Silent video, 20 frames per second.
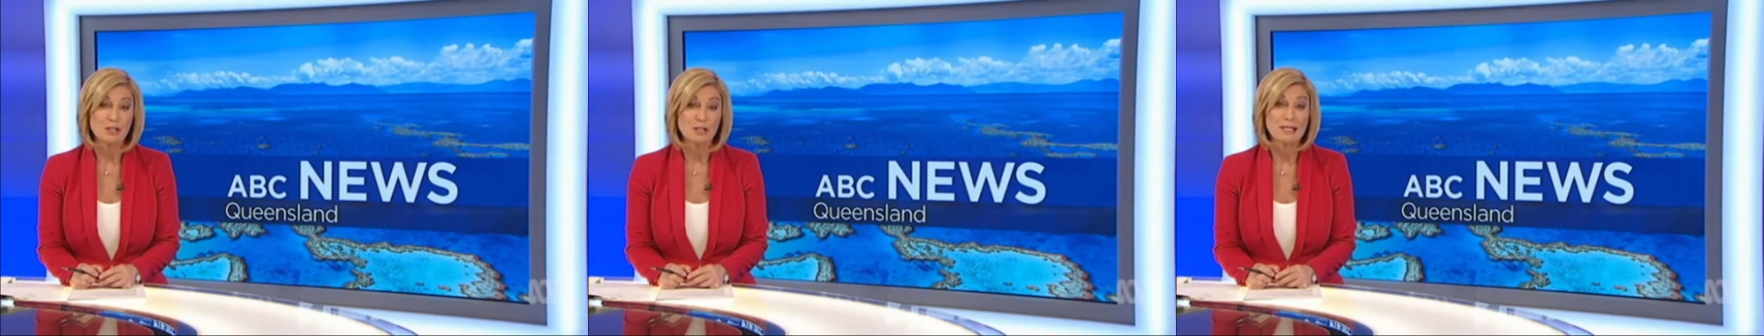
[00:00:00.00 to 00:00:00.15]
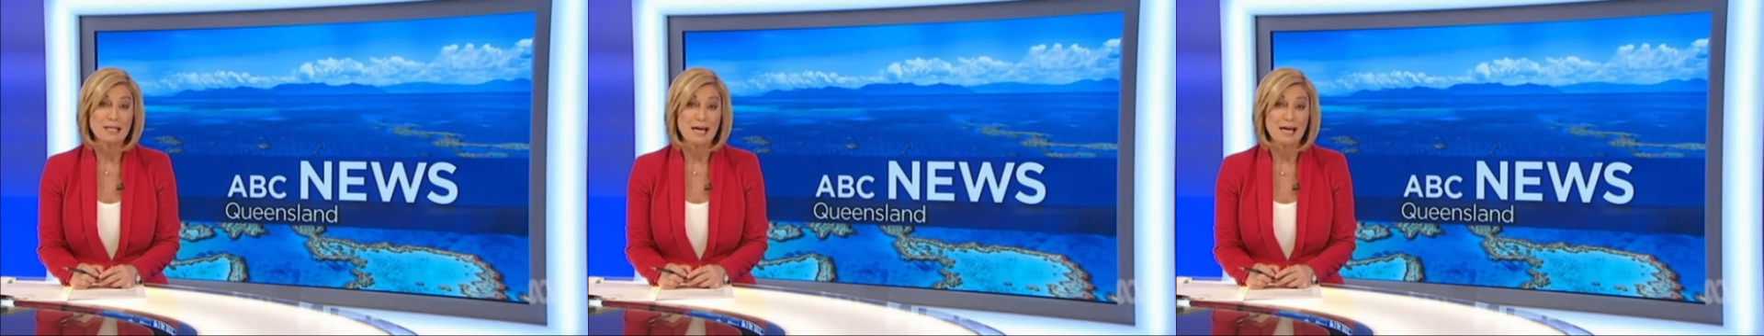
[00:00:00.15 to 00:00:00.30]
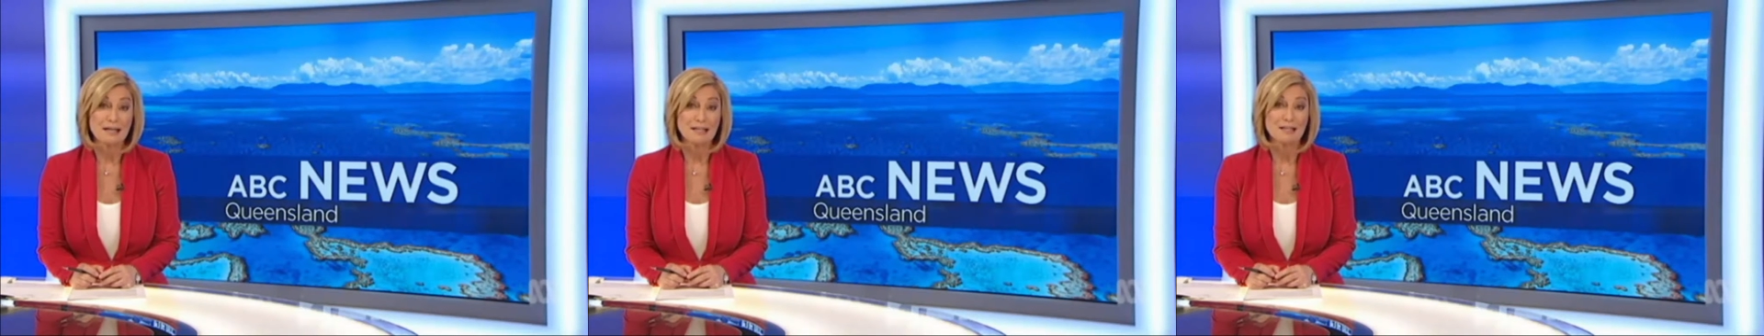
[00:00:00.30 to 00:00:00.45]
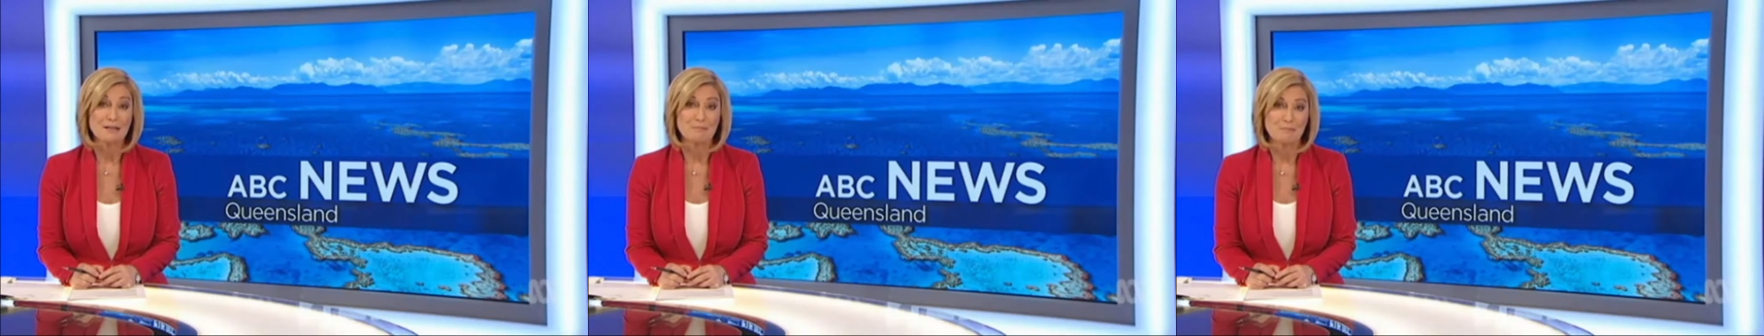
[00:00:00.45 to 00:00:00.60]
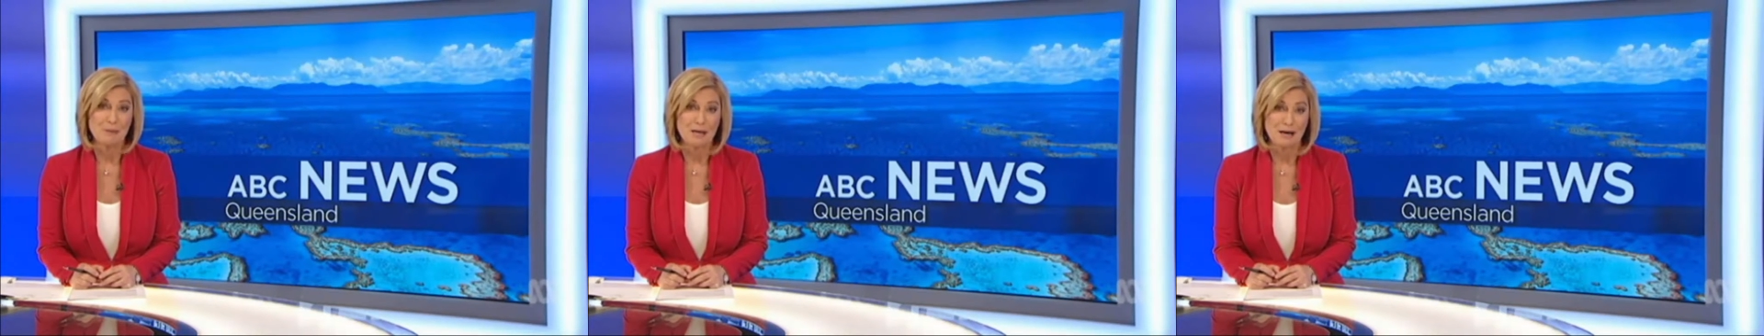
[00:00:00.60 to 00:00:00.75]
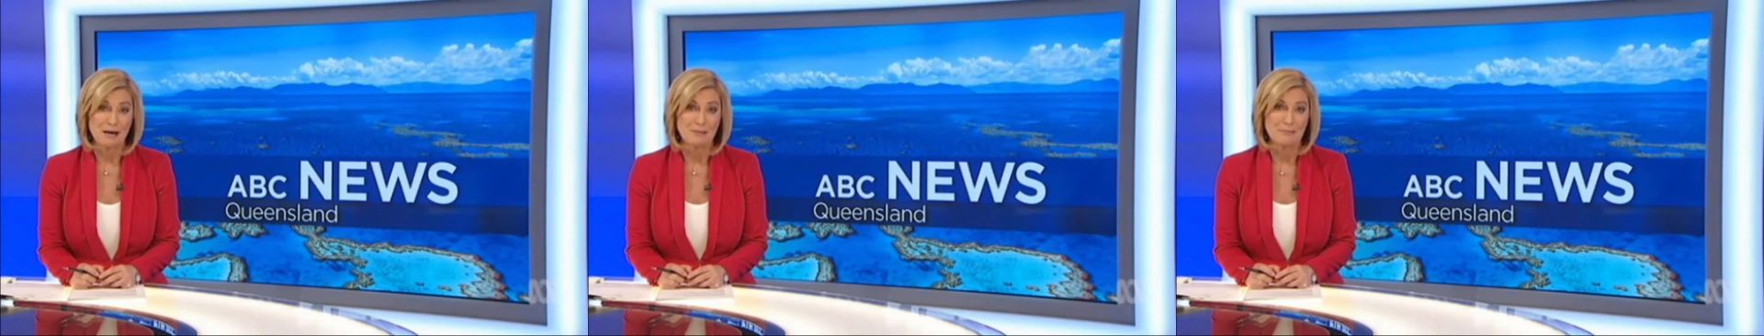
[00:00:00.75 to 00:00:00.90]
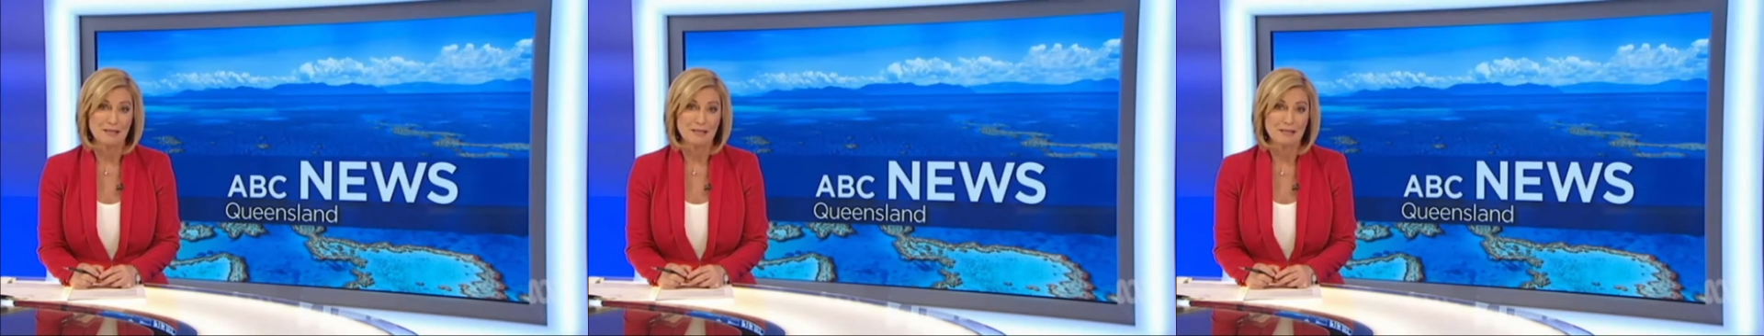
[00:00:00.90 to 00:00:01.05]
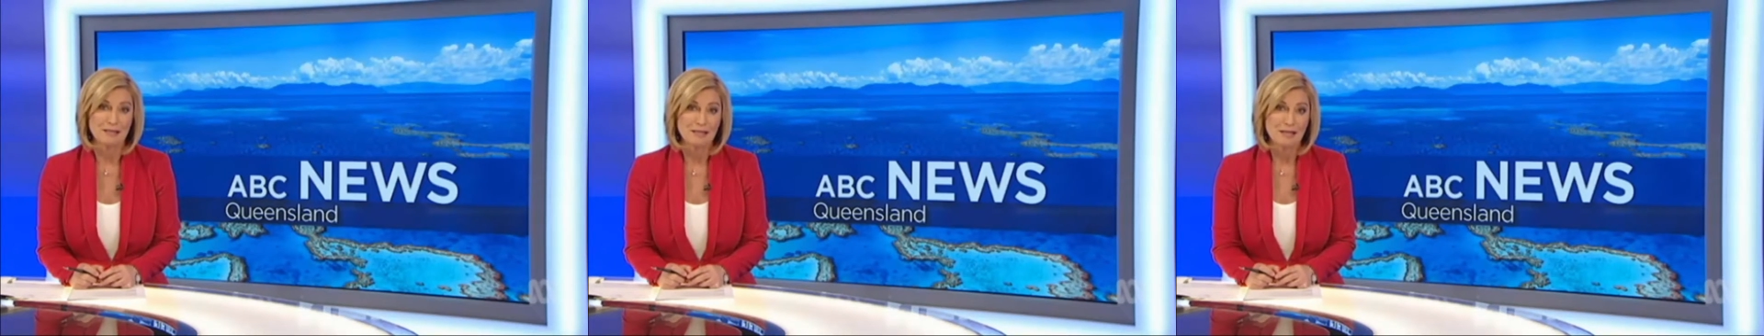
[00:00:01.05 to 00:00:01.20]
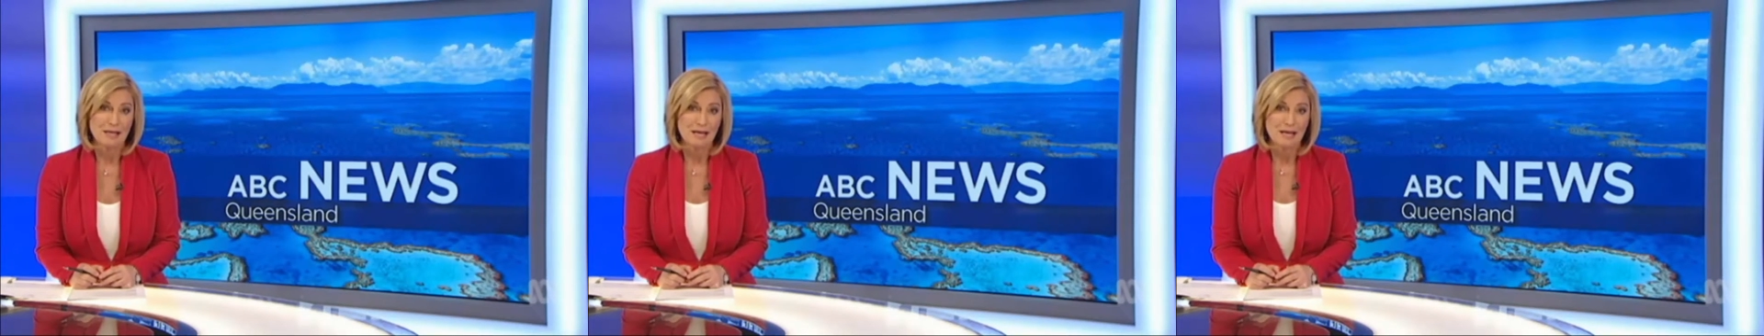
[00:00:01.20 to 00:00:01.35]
Tiahleigh Palmer.